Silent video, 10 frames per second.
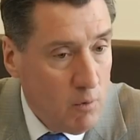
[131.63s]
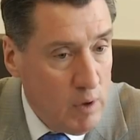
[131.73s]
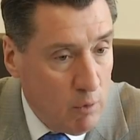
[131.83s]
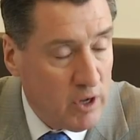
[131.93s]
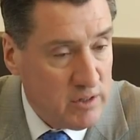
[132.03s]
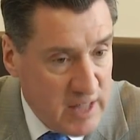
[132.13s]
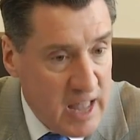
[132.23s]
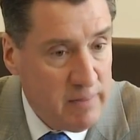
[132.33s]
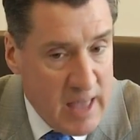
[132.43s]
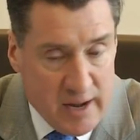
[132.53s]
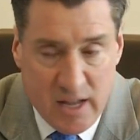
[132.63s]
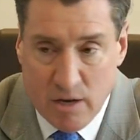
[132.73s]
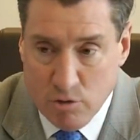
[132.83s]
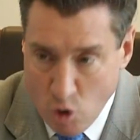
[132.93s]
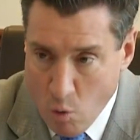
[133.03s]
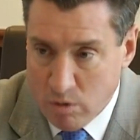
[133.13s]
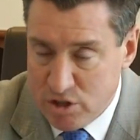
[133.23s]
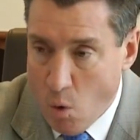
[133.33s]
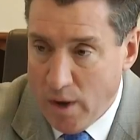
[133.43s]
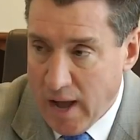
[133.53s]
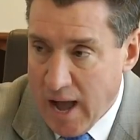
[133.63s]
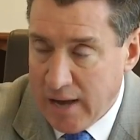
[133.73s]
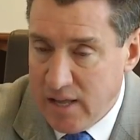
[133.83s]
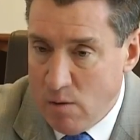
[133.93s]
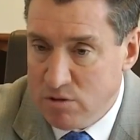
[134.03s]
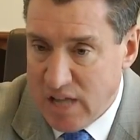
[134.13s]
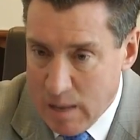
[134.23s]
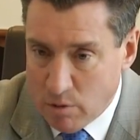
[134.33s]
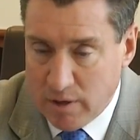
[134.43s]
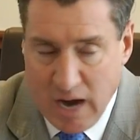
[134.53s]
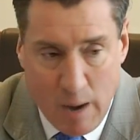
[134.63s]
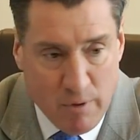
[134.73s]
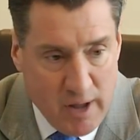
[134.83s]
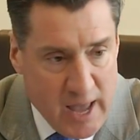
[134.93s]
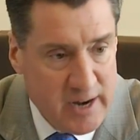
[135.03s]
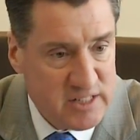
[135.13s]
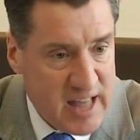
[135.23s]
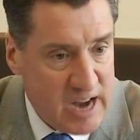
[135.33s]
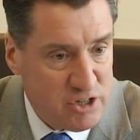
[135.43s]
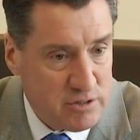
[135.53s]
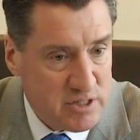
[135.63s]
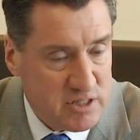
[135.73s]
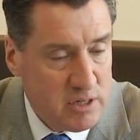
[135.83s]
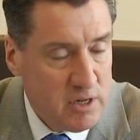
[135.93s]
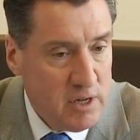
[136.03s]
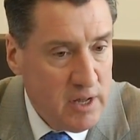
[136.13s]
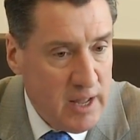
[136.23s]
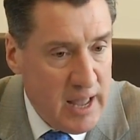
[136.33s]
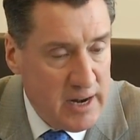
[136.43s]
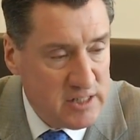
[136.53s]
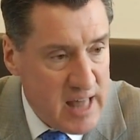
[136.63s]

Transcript: We will contend that he knew what was going on, he was able to comprehend his actions, and his